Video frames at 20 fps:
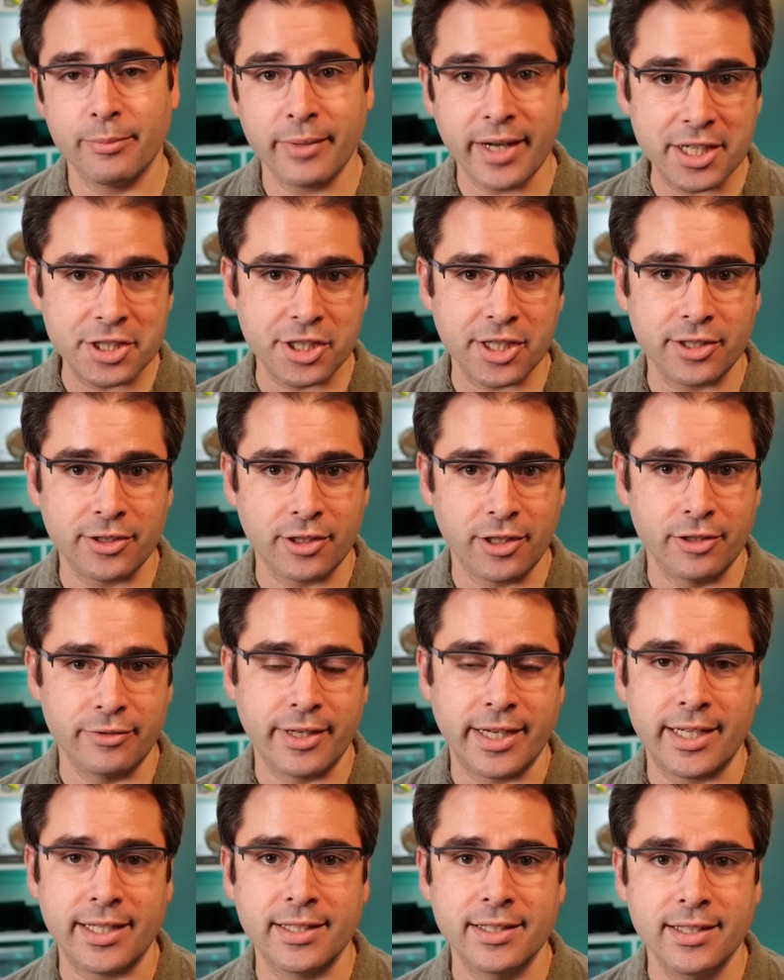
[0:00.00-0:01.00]
my channel
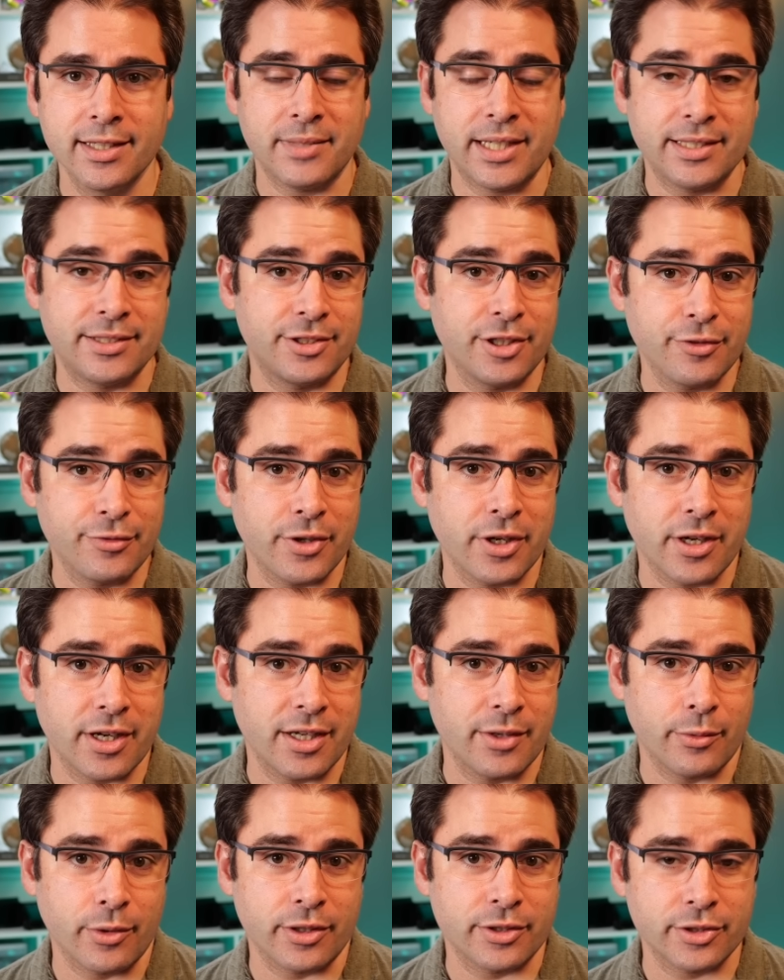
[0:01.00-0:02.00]
already, and so far
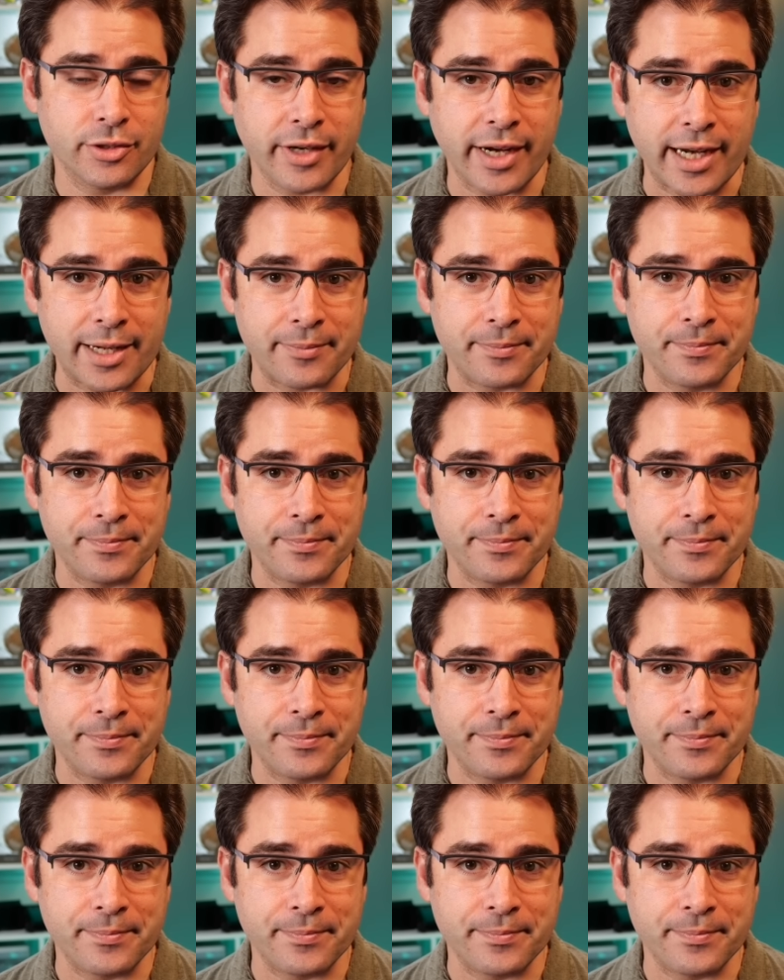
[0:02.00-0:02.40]
it works great.